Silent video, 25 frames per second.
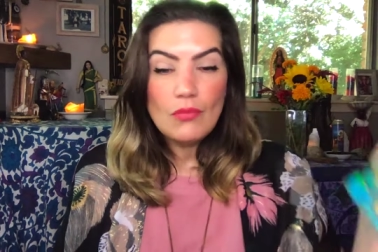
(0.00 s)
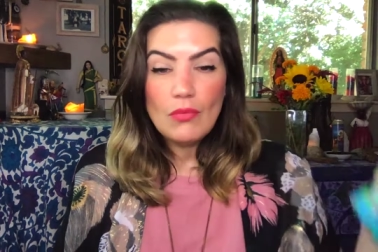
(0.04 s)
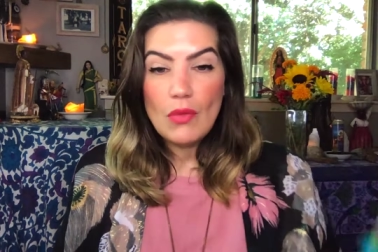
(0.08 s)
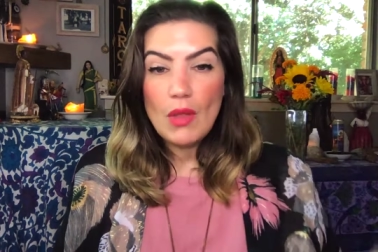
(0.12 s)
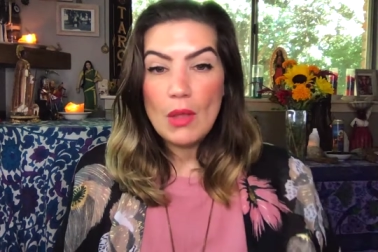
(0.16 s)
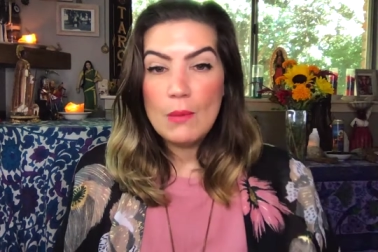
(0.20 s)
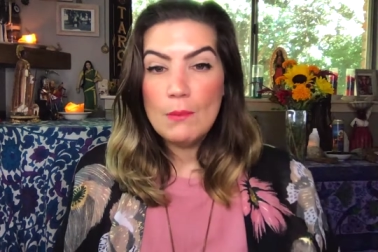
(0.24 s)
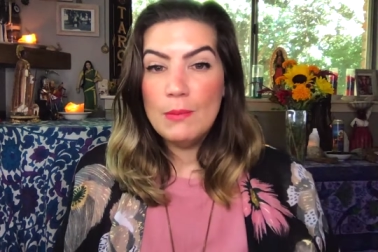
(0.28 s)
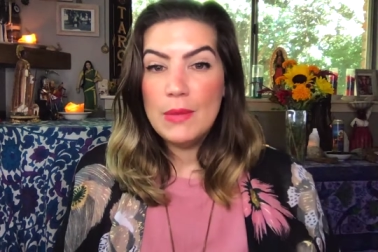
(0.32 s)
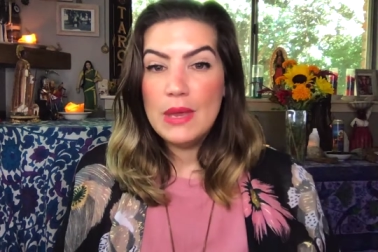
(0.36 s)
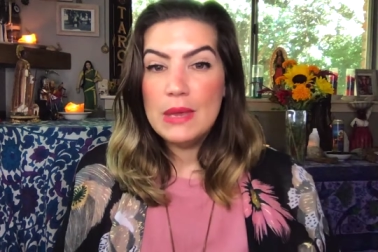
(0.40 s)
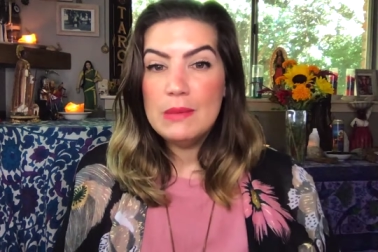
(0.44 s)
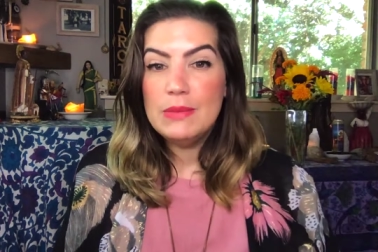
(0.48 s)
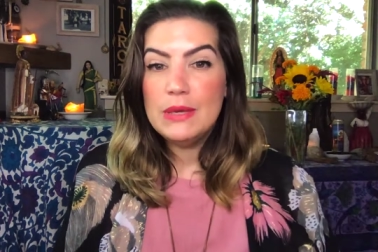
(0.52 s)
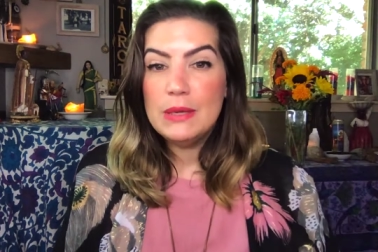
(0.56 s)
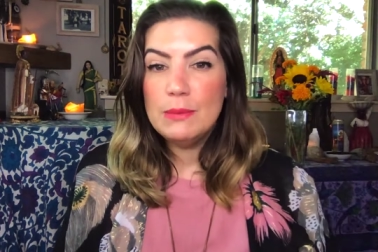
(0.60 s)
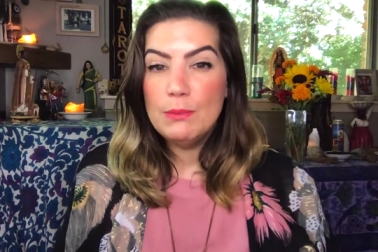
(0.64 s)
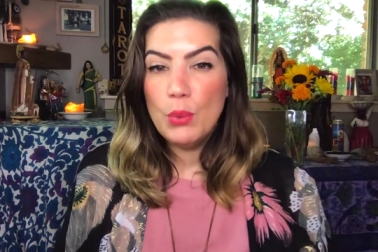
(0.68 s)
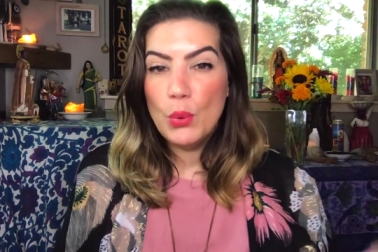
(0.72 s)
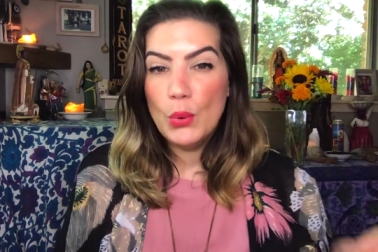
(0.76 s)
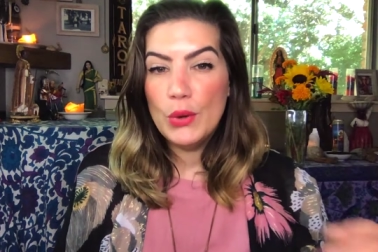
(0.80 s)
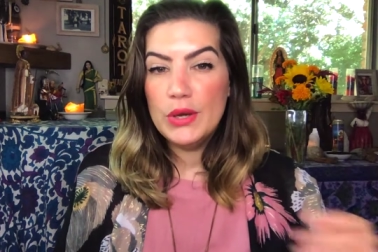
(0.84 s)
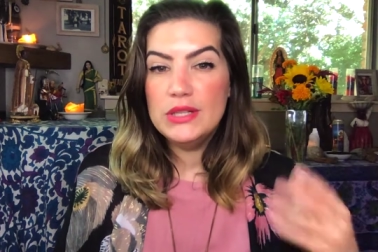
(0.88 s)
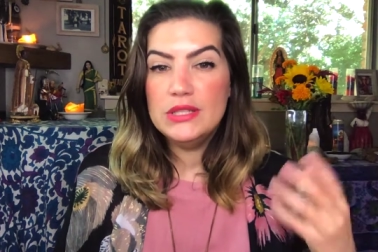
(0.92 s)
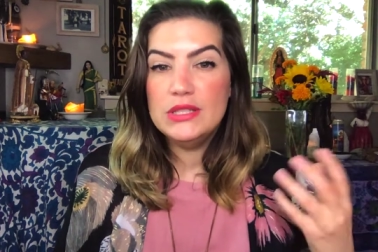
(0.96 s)
maybe
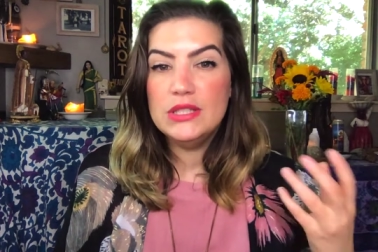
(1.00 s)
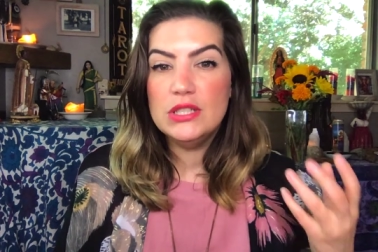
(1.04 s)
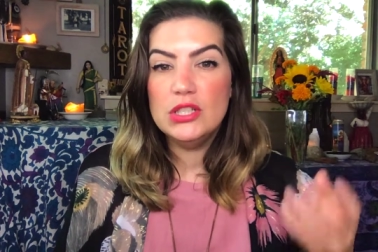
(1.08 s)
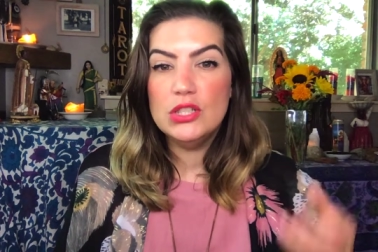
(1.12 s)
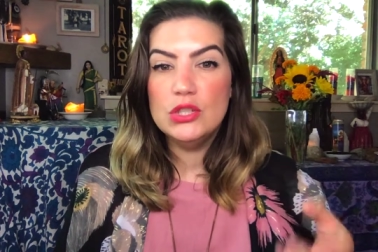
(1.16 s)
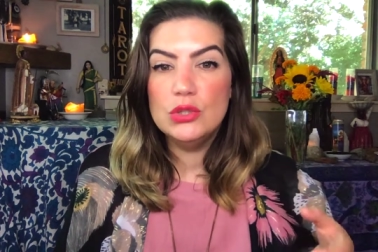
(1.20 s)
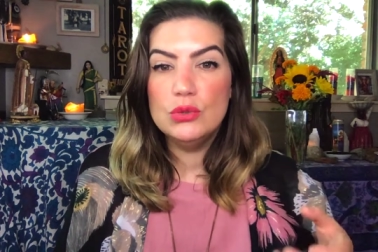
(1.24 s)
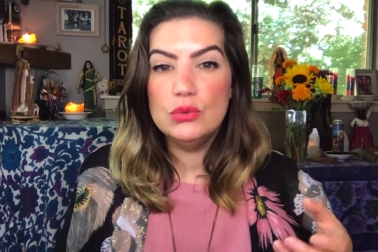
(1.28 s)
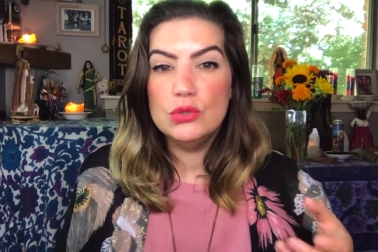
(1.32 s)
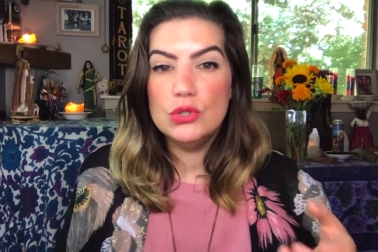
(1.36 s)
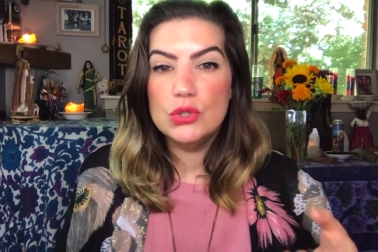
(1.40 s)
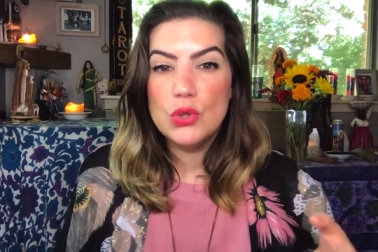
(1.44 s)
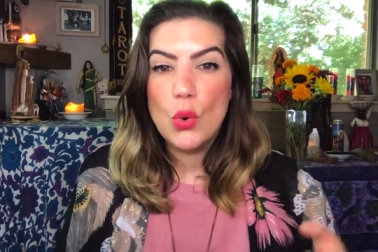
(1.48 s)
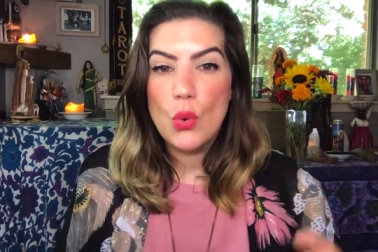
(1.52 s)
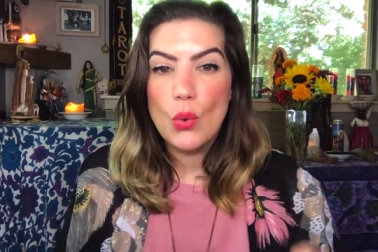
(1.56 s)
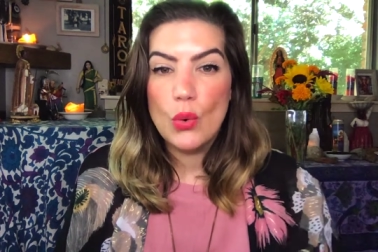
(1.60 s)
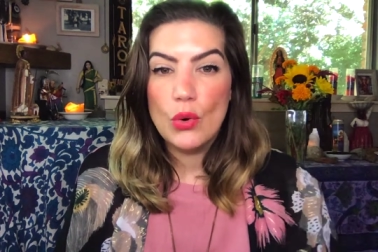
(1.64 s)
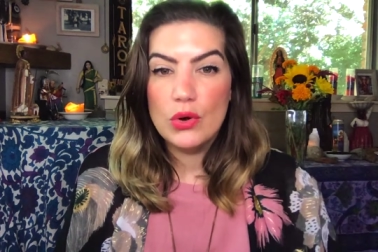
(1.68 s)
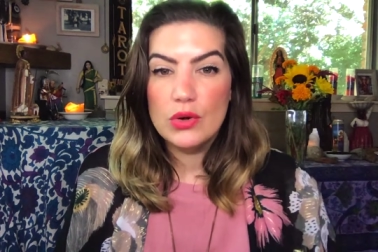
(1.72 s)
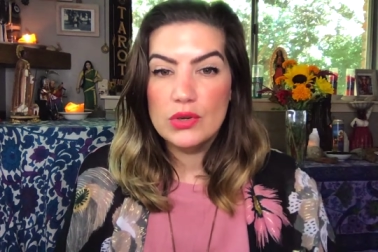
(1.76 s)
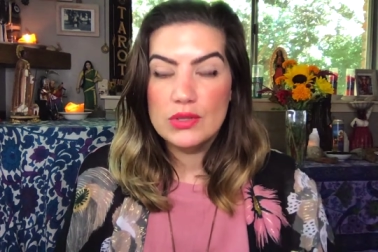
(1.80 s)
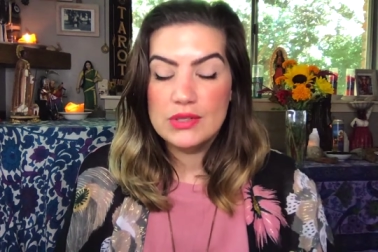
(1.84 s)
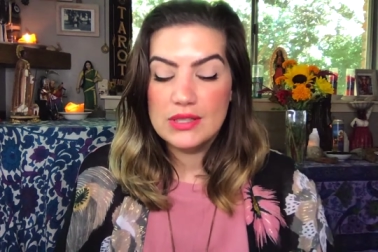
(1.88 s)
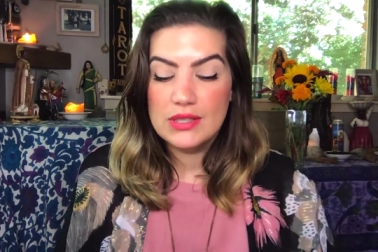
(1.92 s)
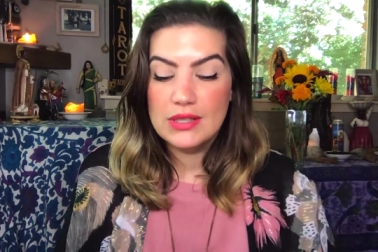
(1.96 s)
pointing you
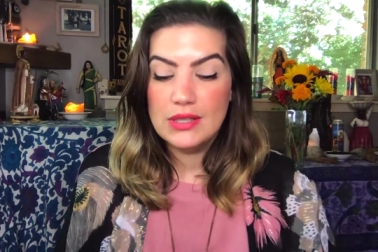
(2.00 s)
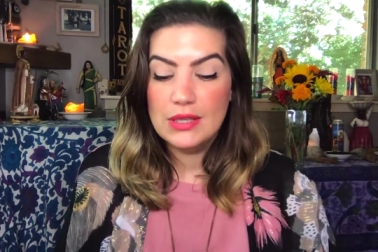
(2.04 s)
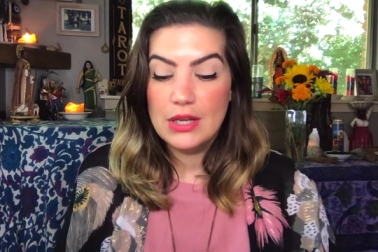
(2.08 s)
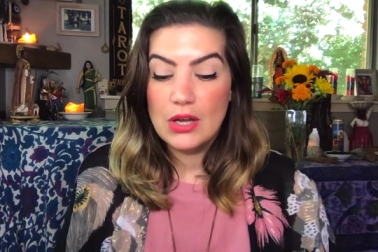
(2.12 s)
towards the